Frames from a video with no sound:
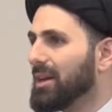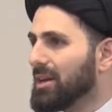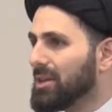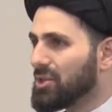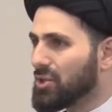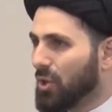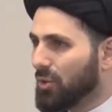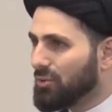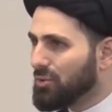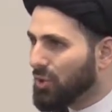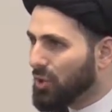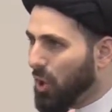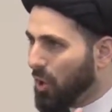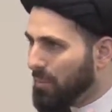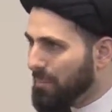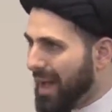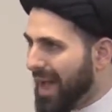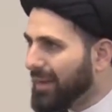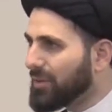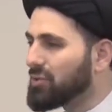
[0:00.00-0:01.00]
So to go
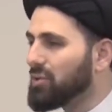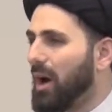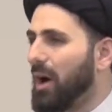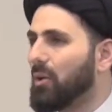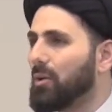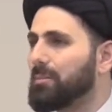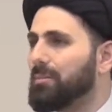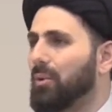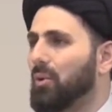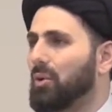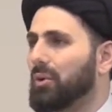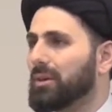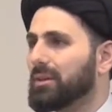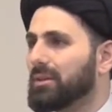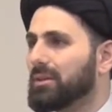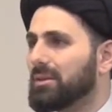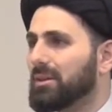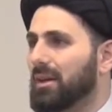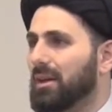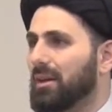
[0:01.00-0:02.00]
back to our
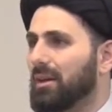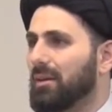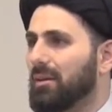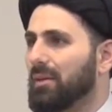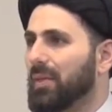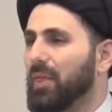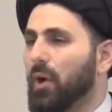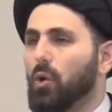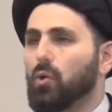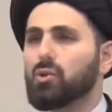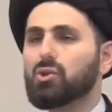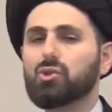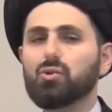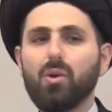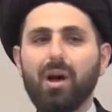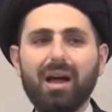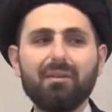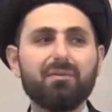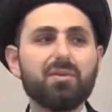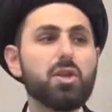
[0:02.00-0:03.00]
point, those who
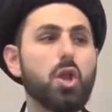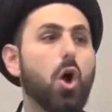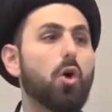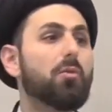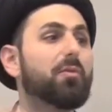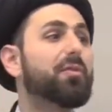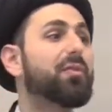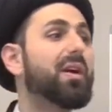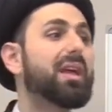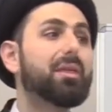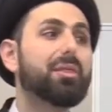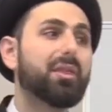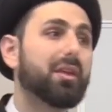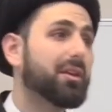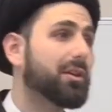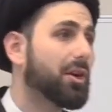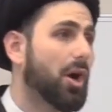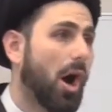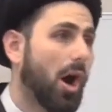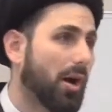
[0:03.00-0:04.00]
have no faith
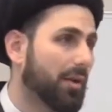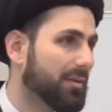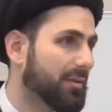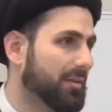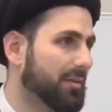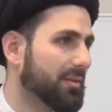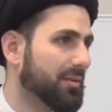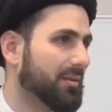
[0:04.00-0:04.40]
in God,